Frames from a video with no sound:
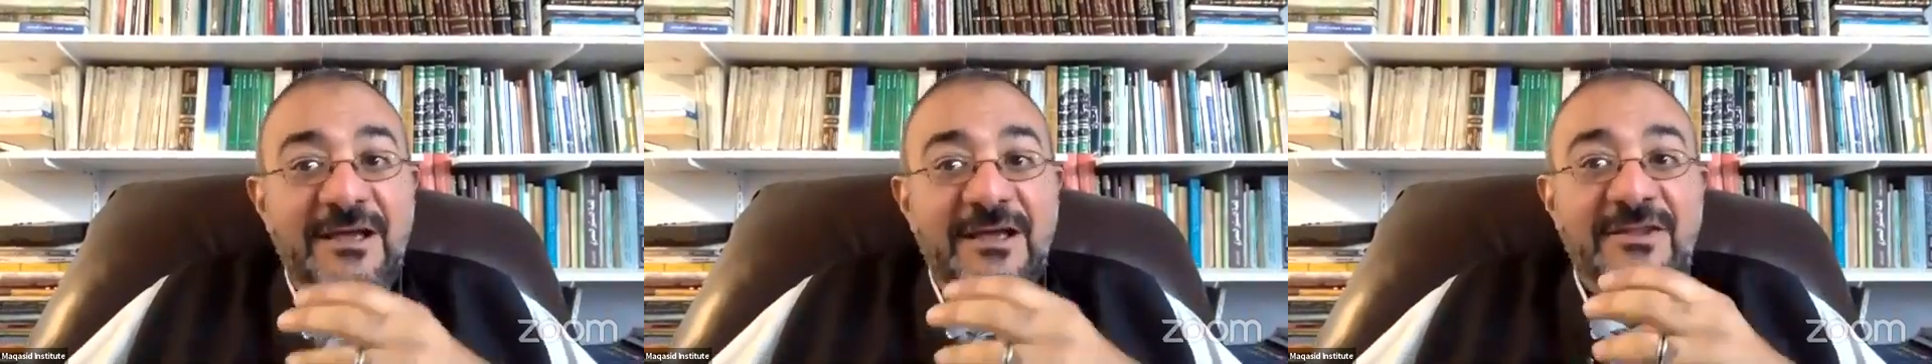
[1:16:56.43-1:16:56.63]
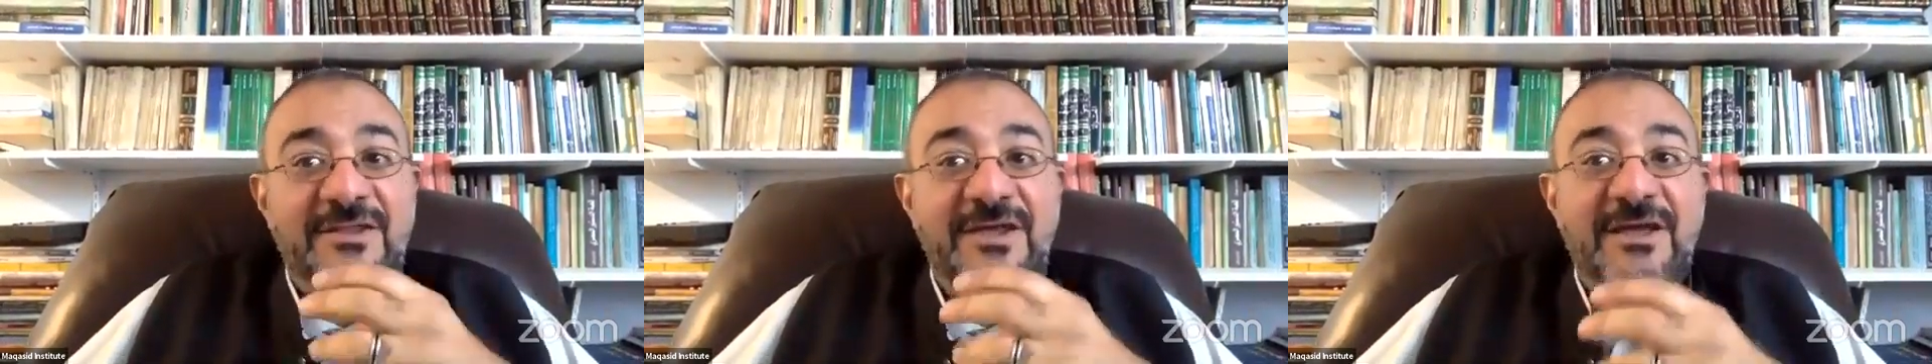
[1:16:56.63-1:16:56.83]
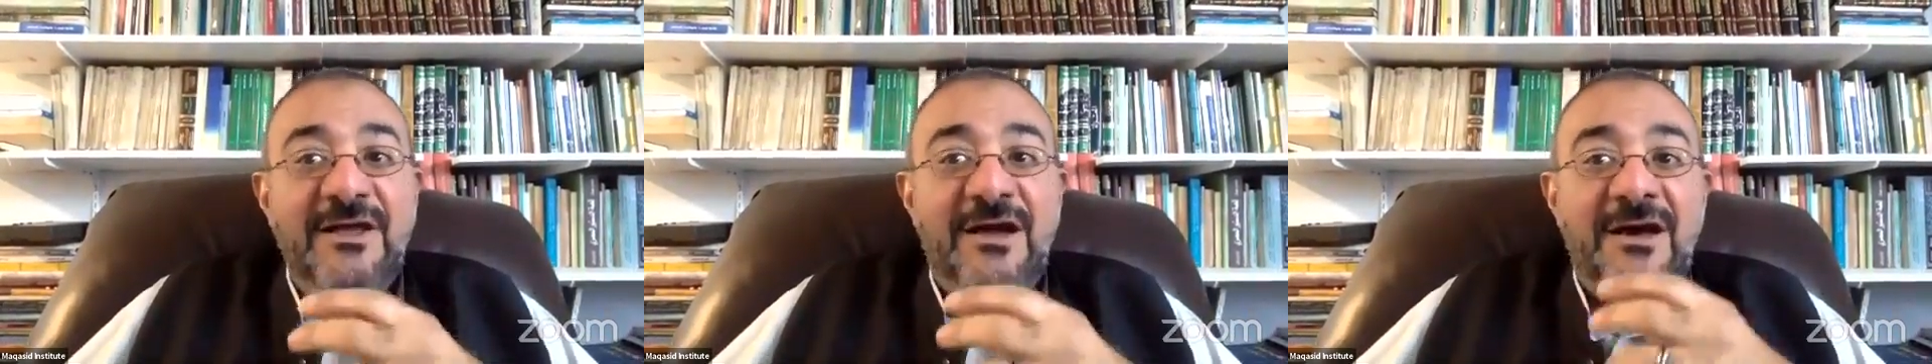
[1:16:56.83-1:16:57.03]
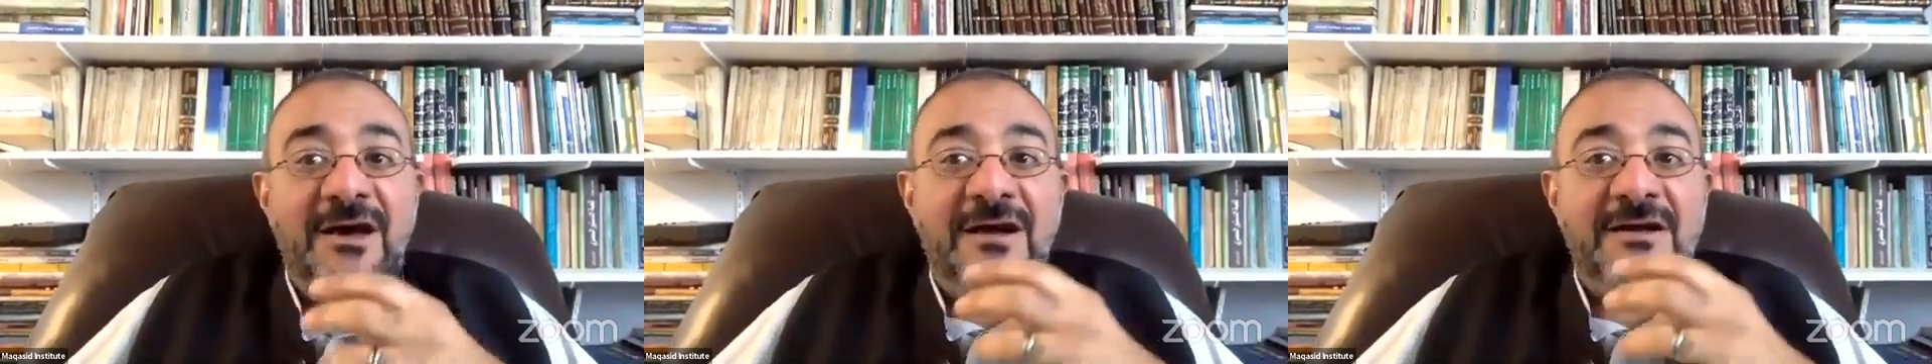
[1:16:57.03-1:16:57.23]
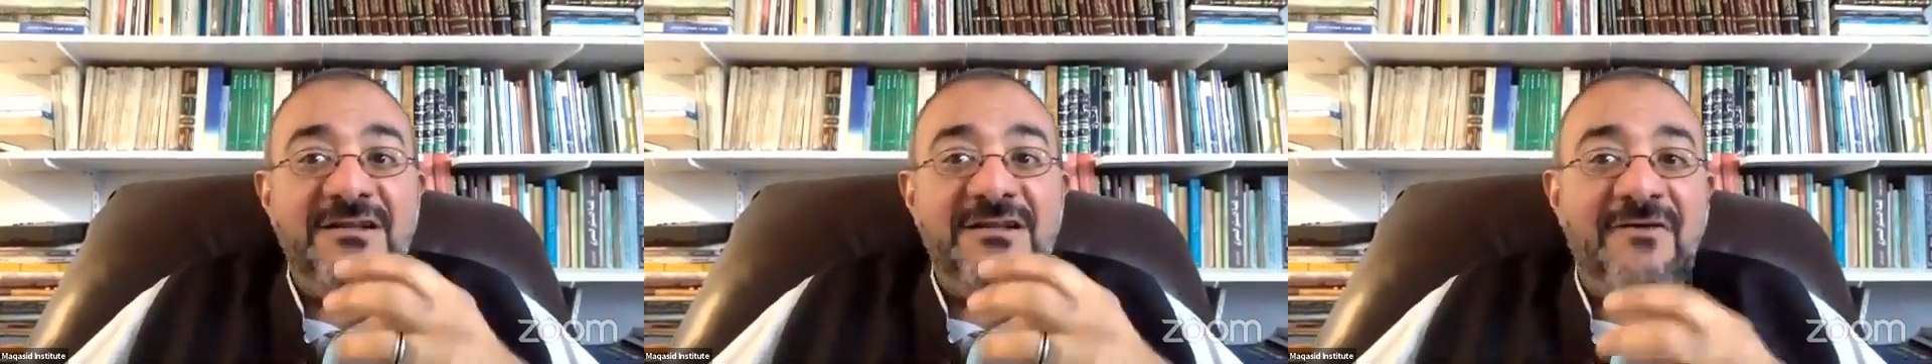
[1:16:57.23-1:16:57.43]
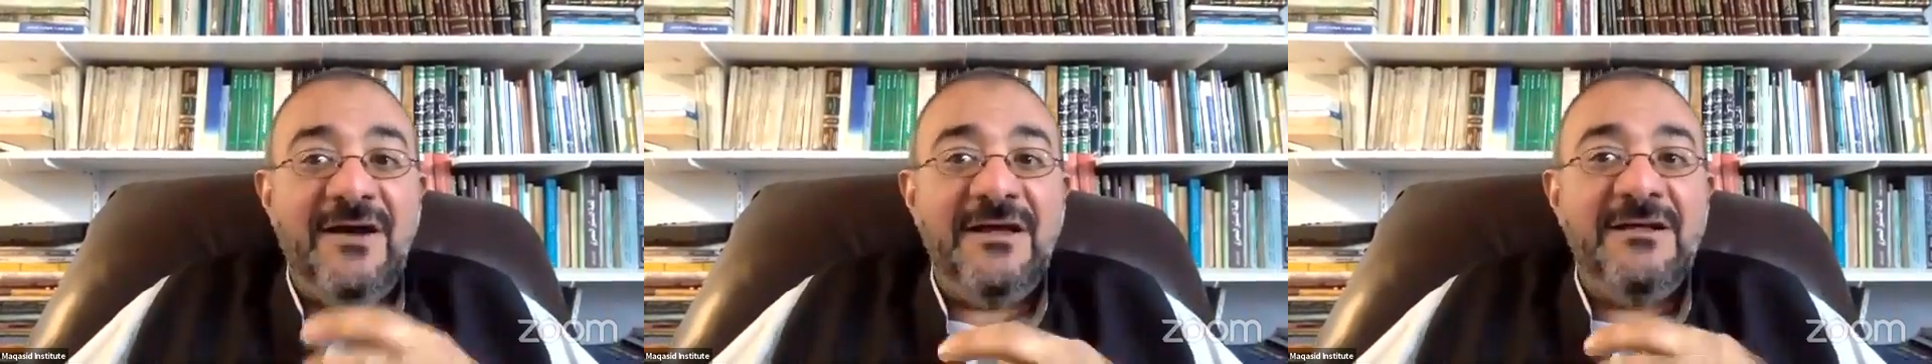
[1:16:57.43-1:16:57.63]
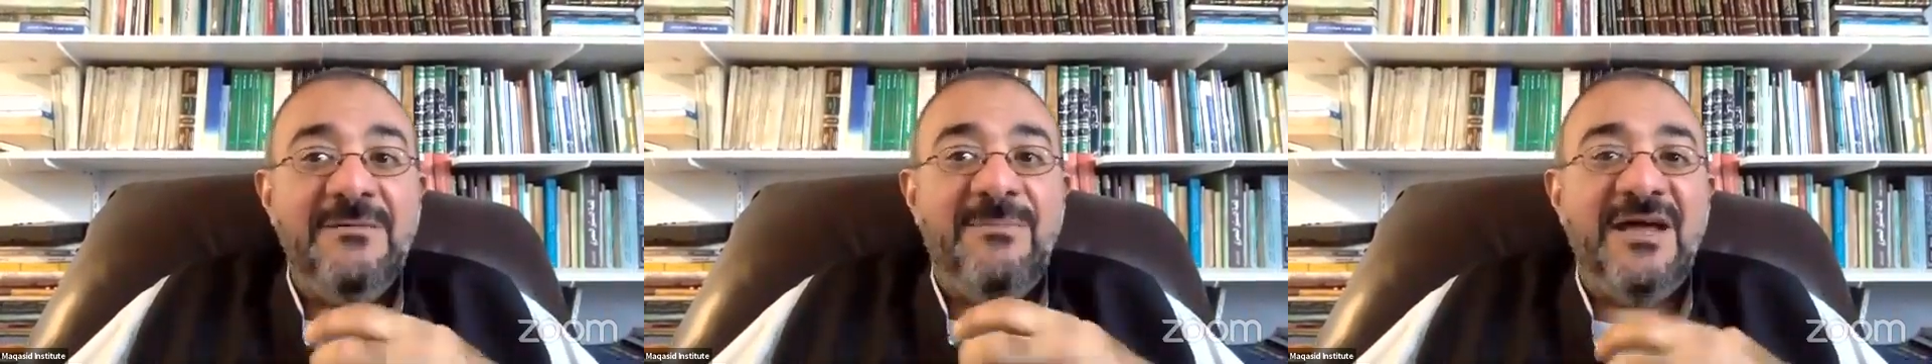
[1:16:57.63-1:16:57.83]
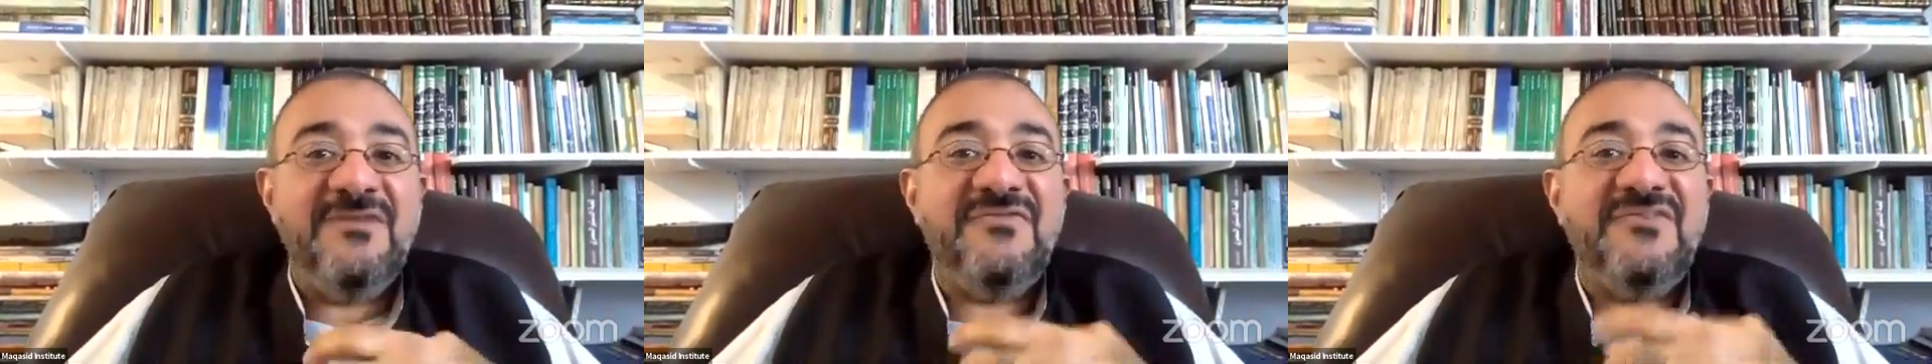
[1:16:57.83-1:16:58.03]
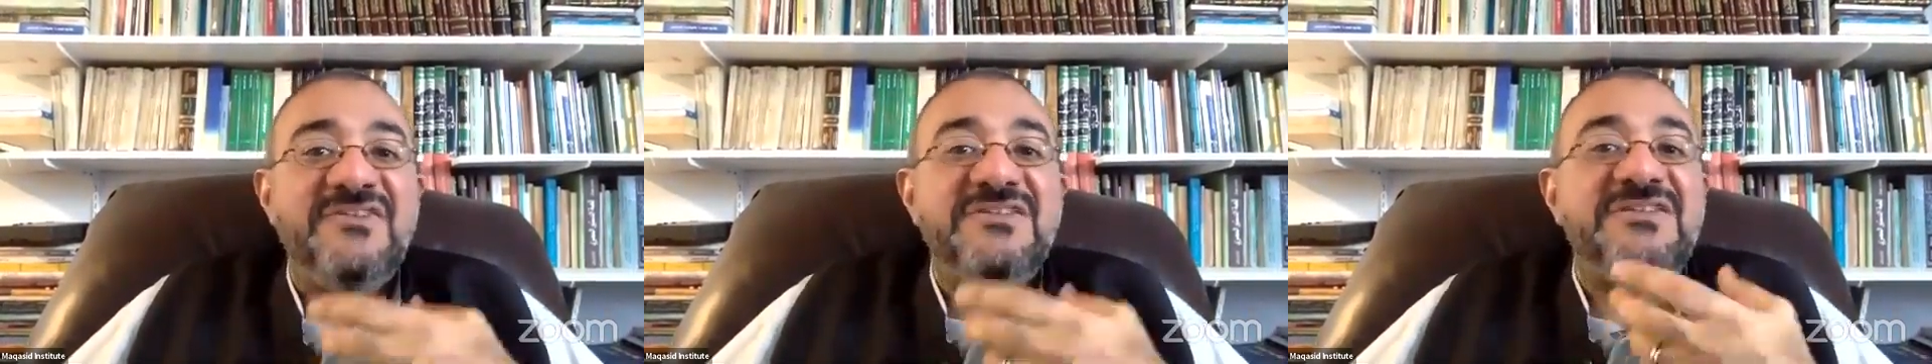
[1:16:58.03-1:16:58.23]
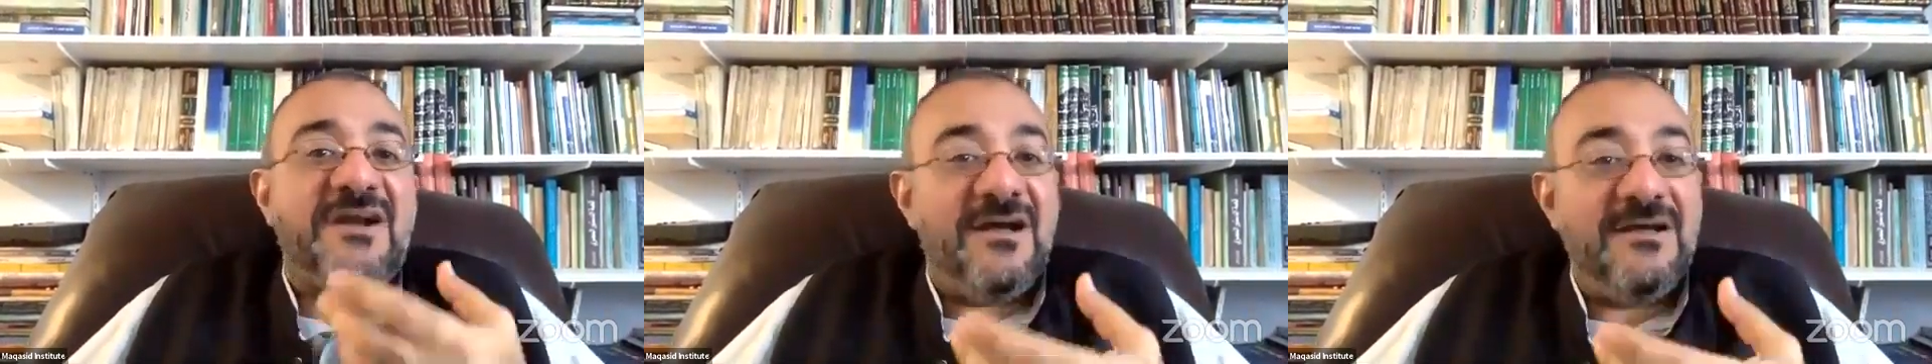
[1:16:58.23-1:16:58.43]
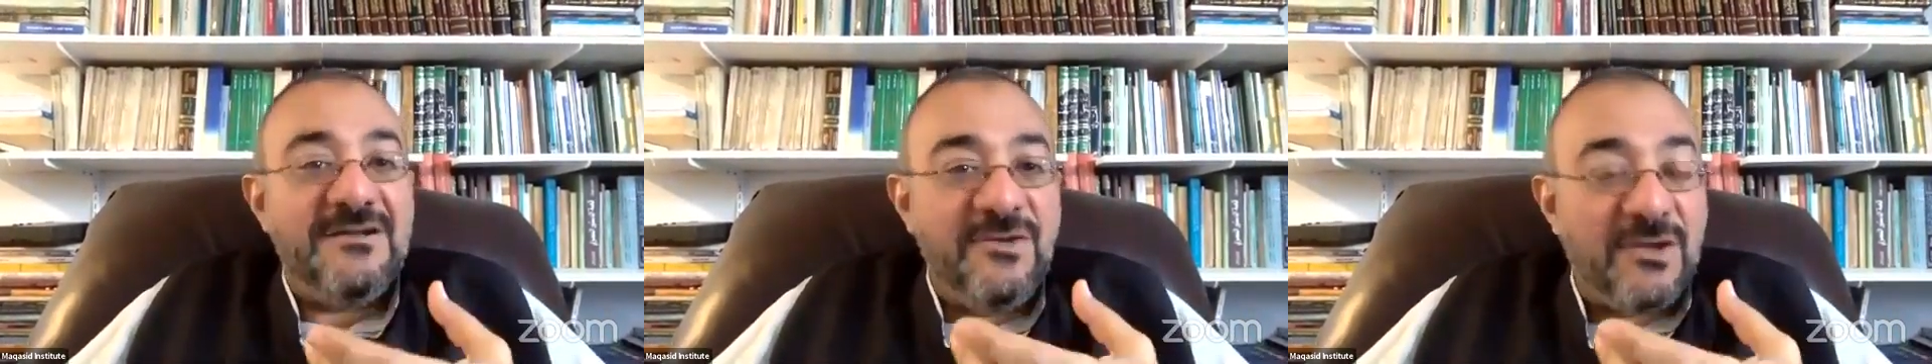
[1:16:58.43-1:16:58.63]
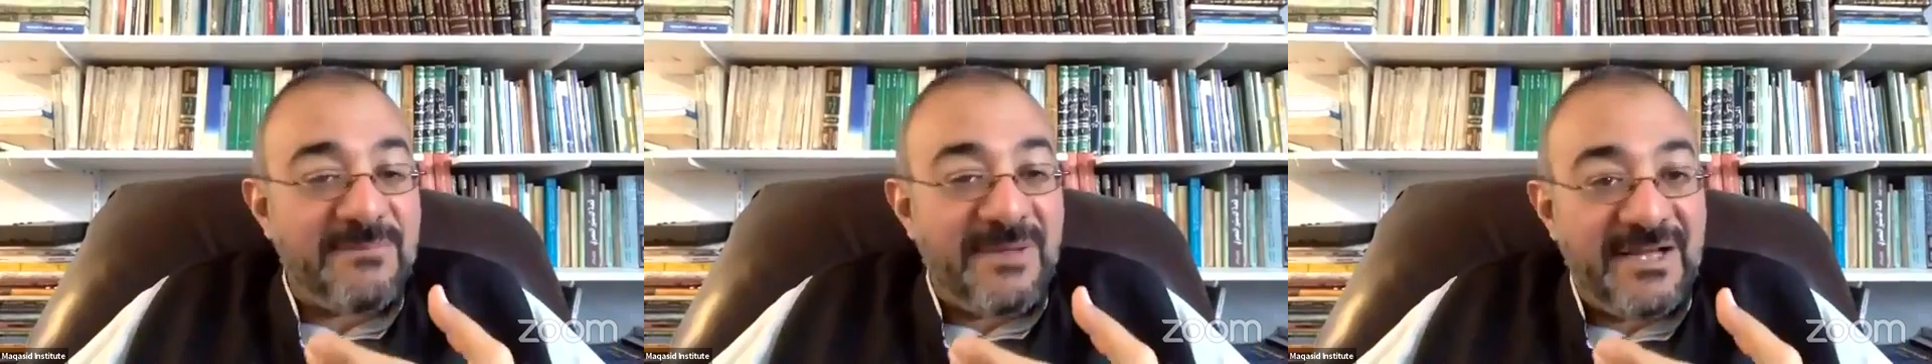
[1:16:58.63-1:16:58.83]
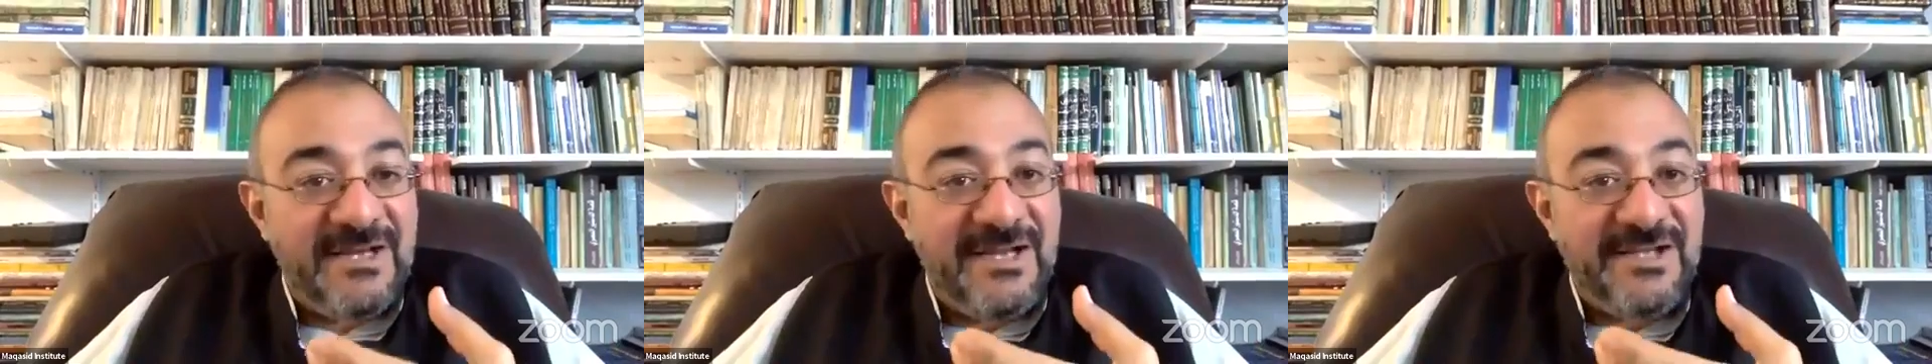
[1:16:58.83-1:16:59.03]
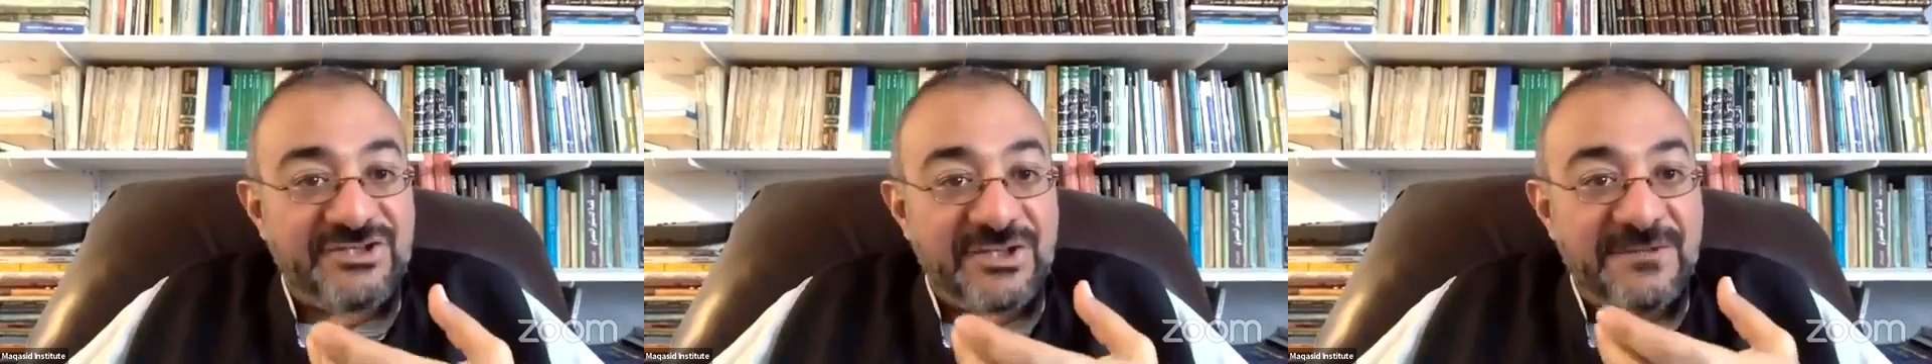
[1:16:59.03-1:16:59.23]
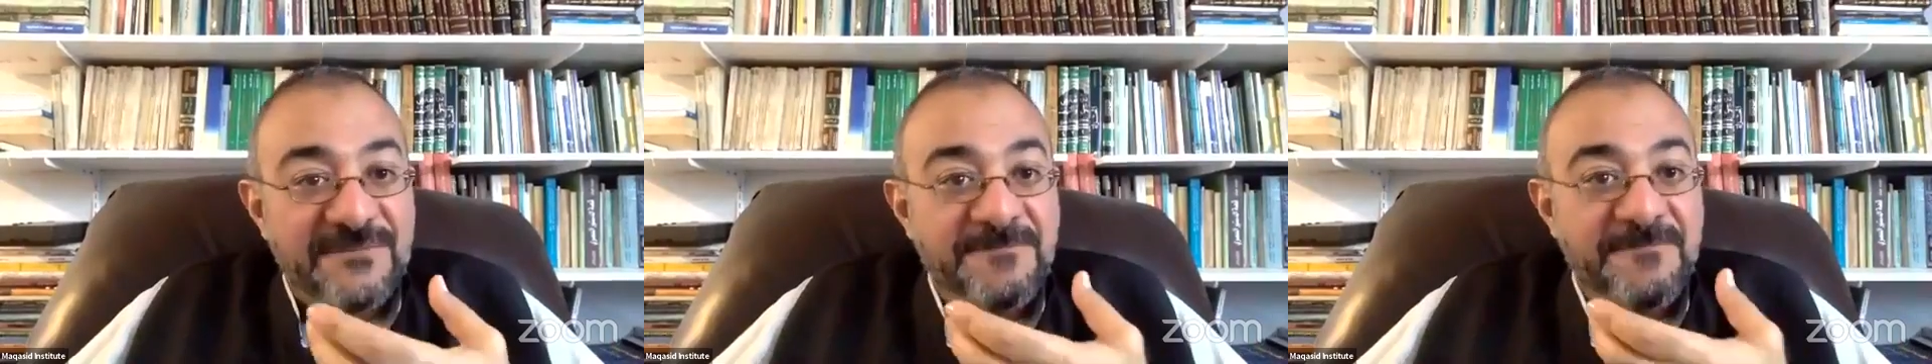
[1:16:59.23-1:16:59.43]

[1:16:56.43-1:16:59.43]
they are defined by fitrah, not by nature,